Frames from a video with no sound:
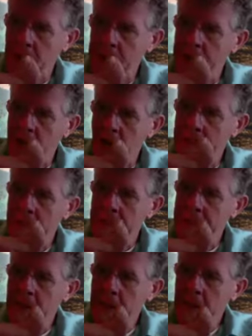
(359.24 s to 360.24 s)
on top
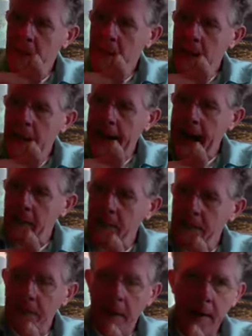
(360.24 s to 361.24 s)
of an
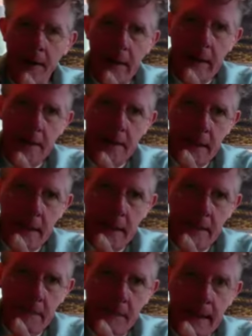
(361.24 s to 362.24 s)
aquafy.
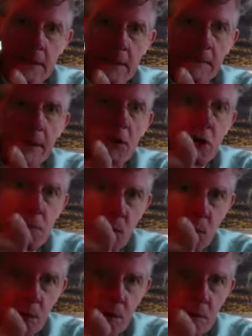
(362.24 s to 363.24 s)
It makes it much
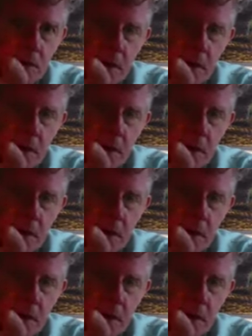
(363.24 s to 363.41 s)
smoother.